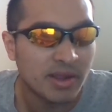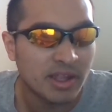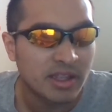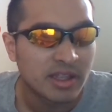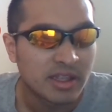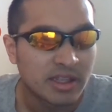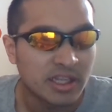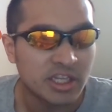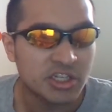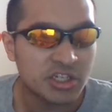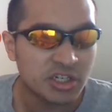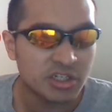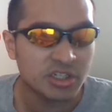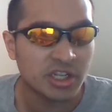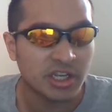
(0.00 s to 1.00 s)
Not, it's
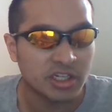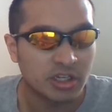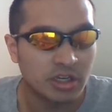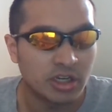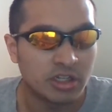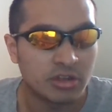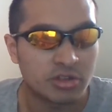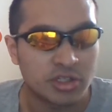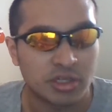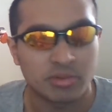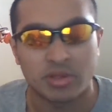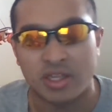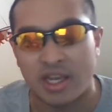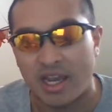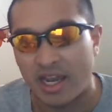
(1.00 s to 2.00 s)
just like a, a, little
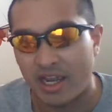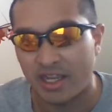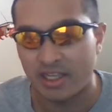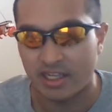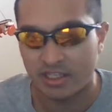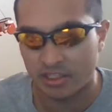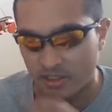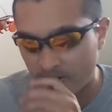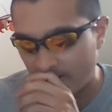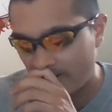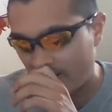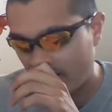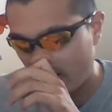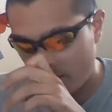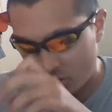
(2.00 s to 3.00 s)
something that I like to call
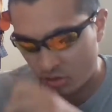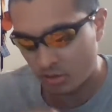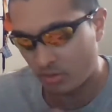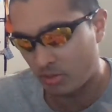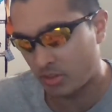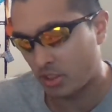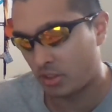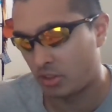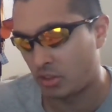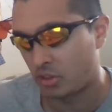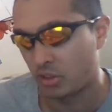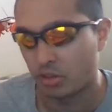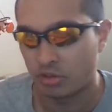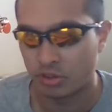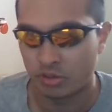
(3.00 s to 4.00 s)
like a tribute song to
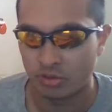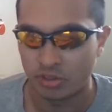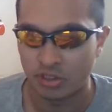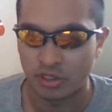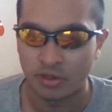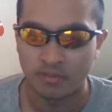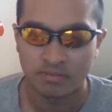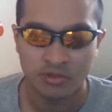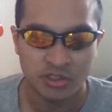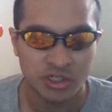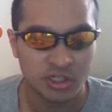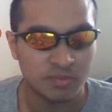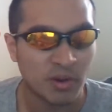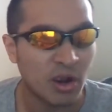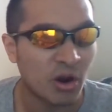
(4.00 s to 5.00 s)
JoJo. You know,
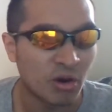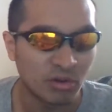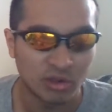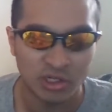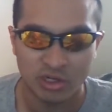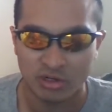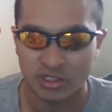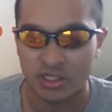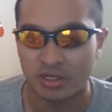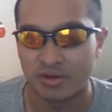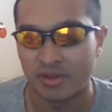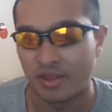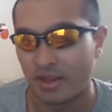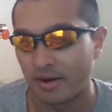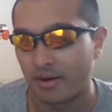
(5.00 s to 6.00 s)
just my own lyrics here
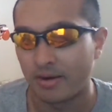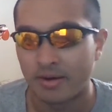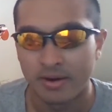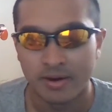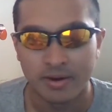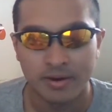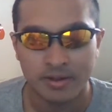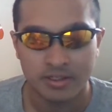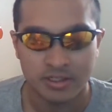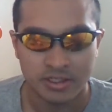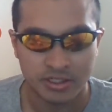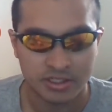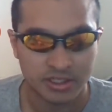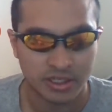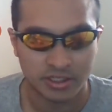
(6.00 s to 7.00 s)
and there.
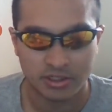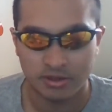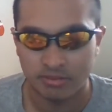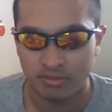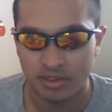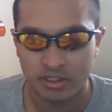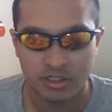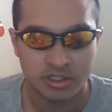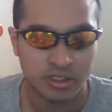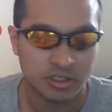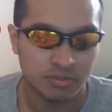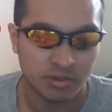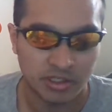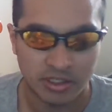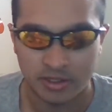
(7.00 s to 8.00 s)
Just like um, let's
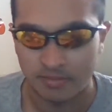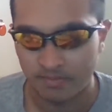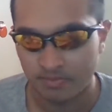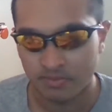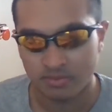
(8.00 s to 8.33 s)
just begin.